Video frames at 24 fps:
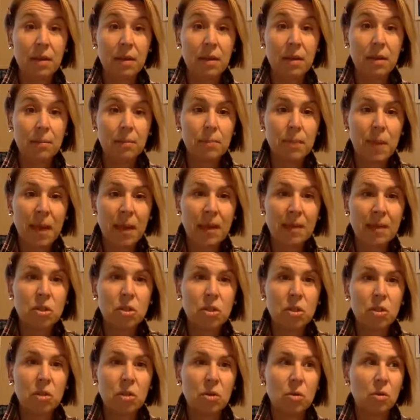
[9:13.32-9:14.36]
makes
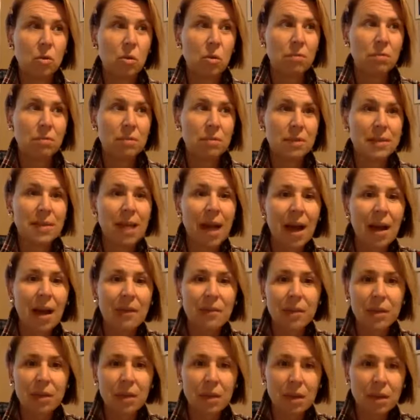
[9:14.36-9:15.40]
you dive
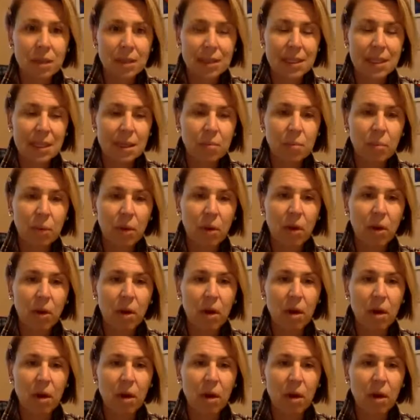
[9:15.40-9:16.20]
a little deeper